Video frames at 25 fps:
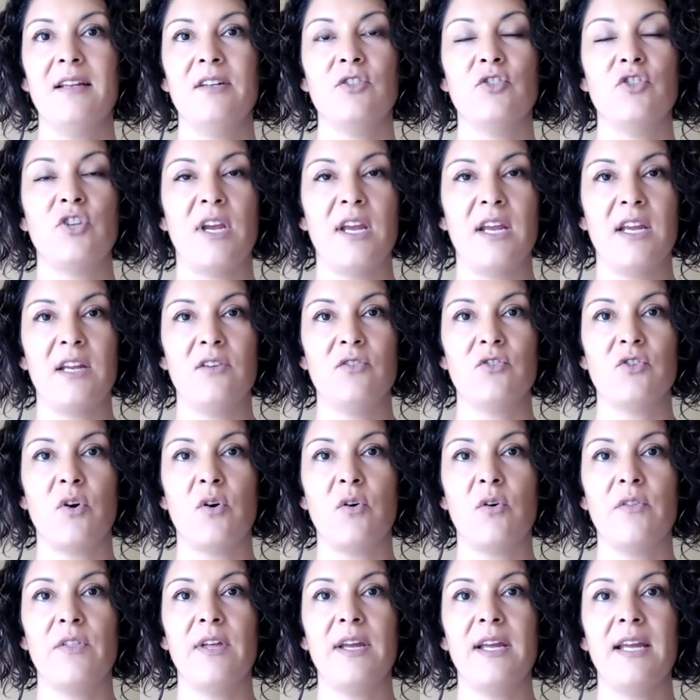change
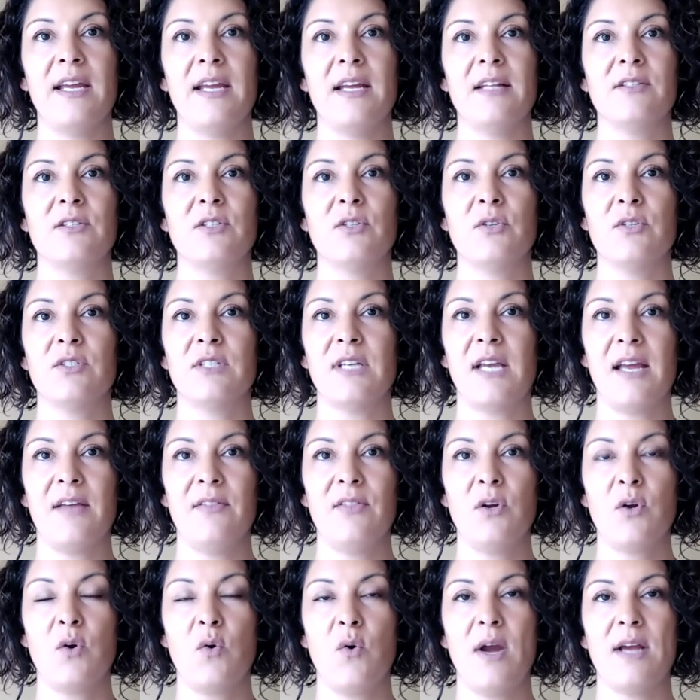all the answers and
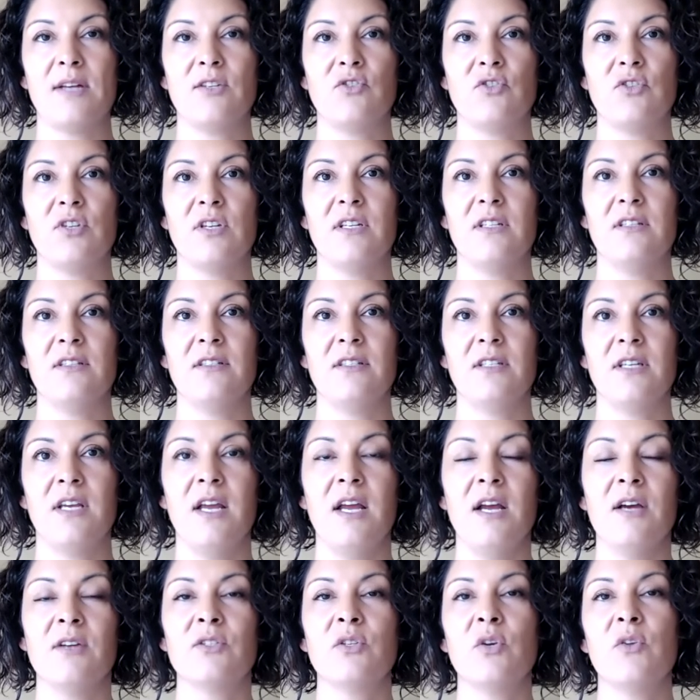the questions
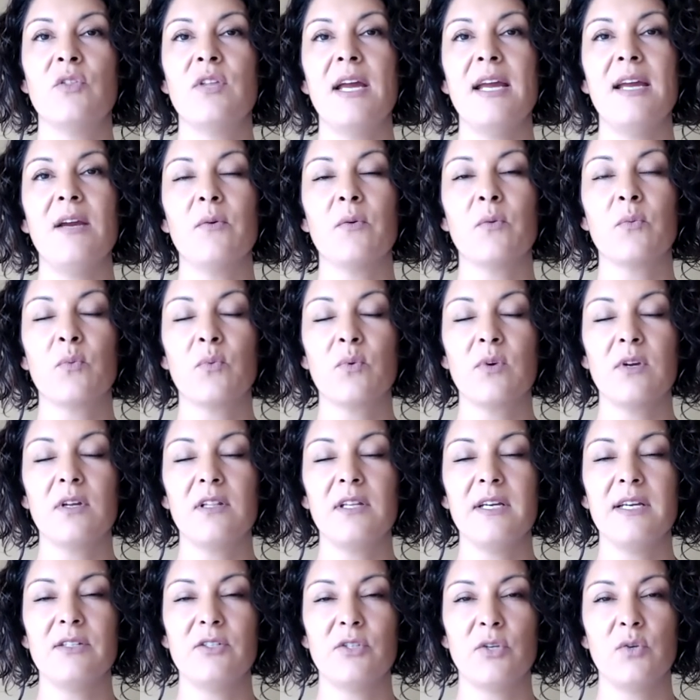so that it
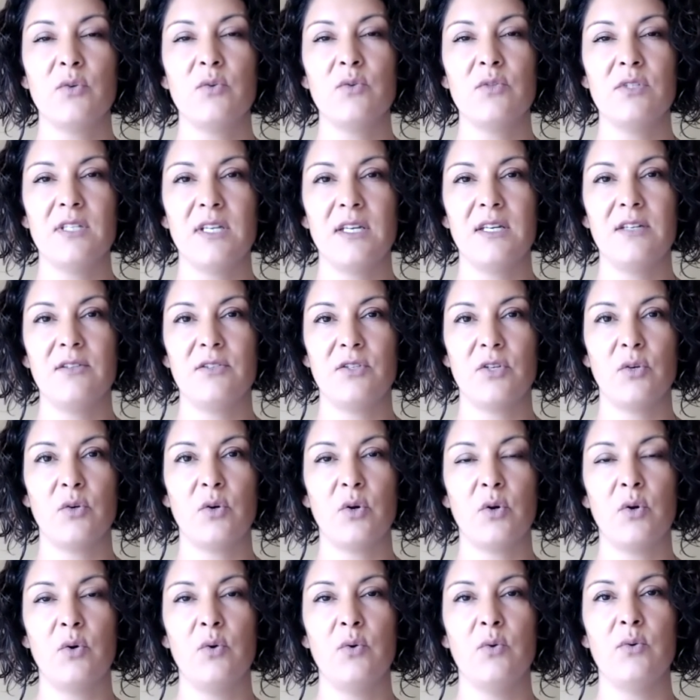really tunes into
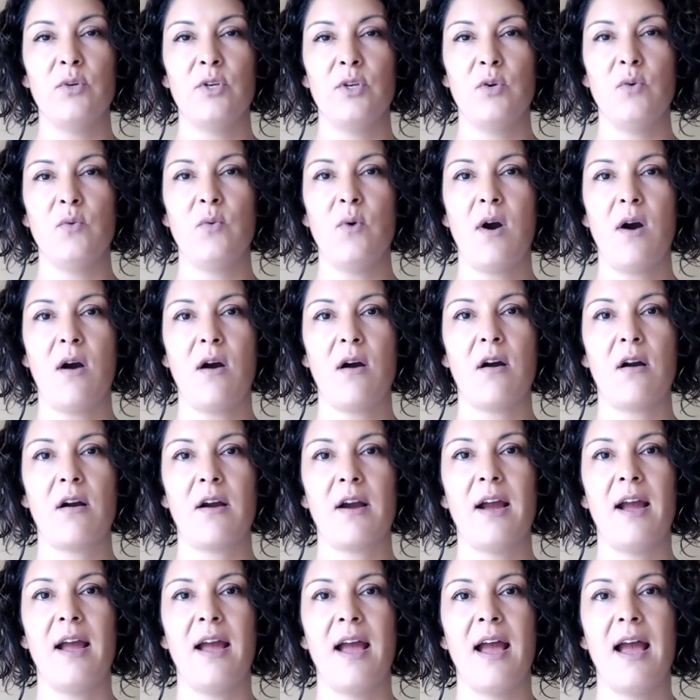who you
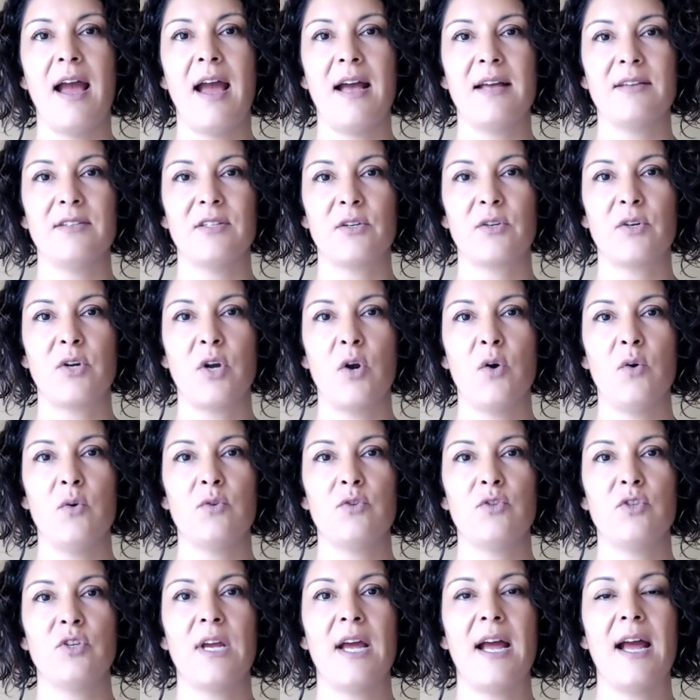are as a
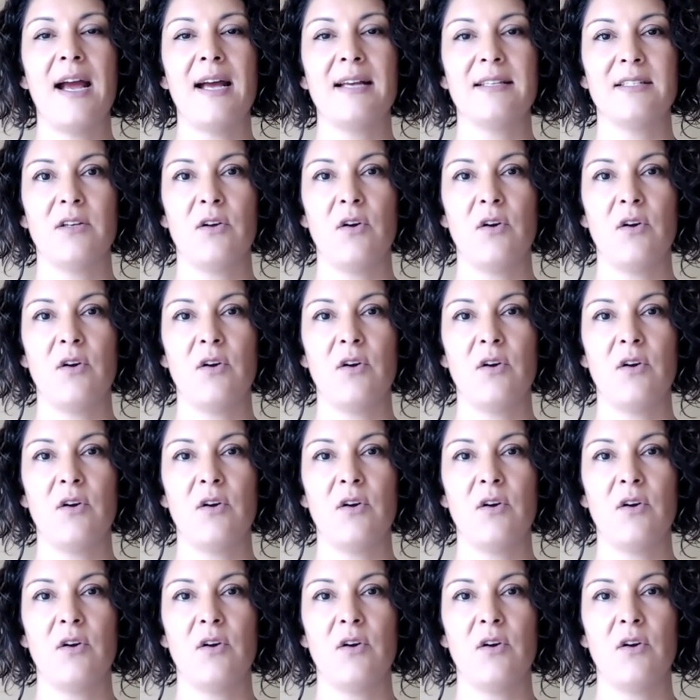coach, as an